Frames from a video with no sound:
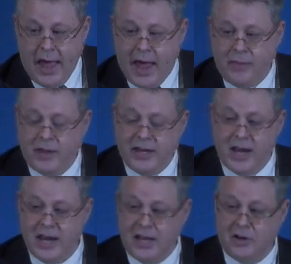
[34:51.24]
And then
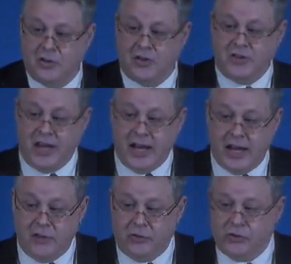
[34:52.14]
getting into the
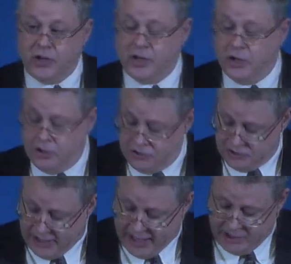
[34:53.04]
T's, notice
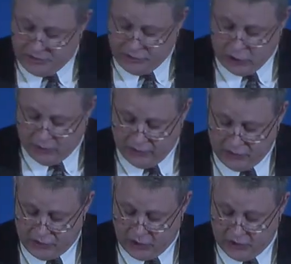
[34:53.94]
Titus 2,
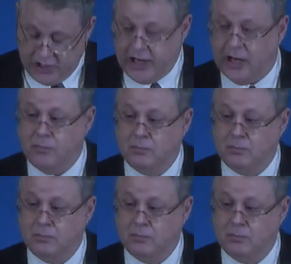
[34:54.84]
verse 13.